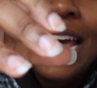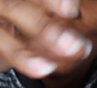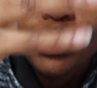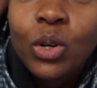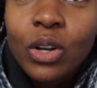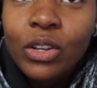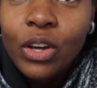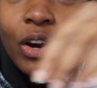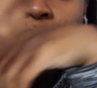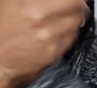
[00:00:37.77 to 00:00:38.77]
as you all
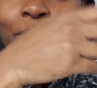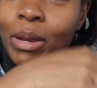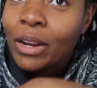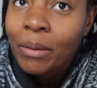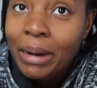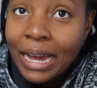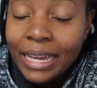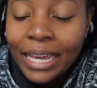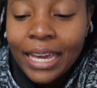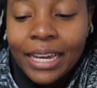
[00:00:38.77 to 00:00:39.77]
know, I've been on a pie
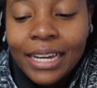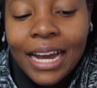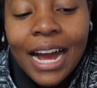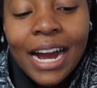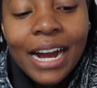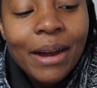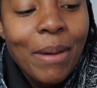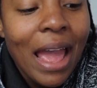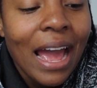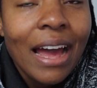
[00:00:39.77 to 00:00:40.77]
kick. I
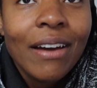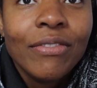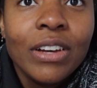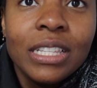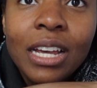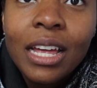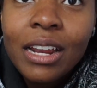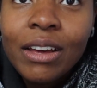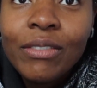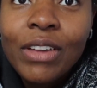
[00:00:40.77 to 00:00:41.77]
have a ton
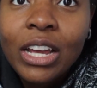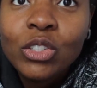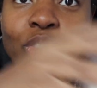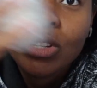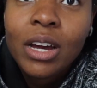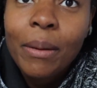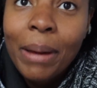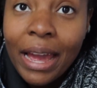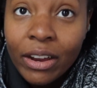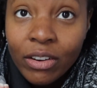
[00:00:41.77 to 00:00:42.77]
of extra
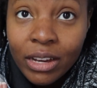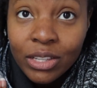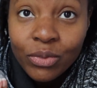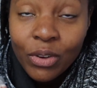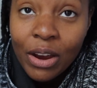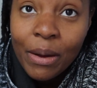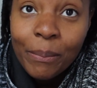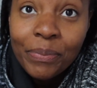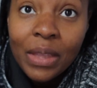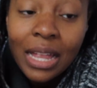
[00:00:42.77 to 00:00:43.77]
pie crust
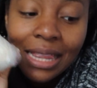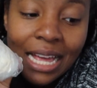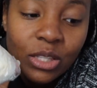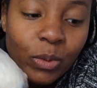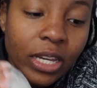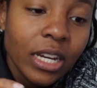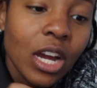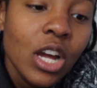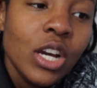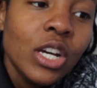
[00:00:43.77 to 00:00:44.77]
from last week,
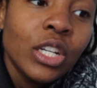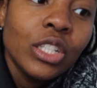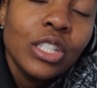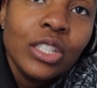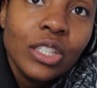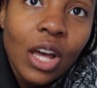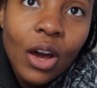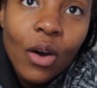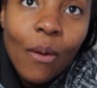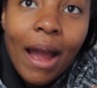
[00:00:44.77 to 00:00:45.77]

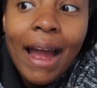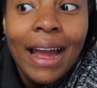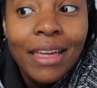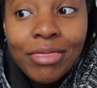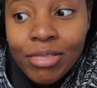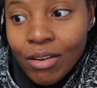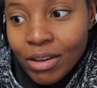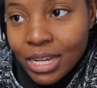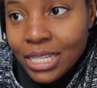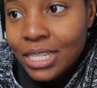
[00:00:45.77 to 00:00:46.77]
so I
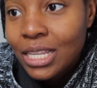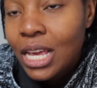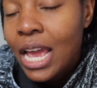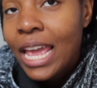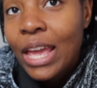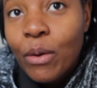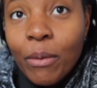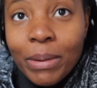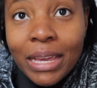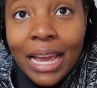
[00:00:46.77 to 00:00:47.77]
thought it
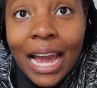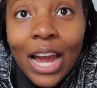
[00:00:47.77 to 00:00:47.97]
would be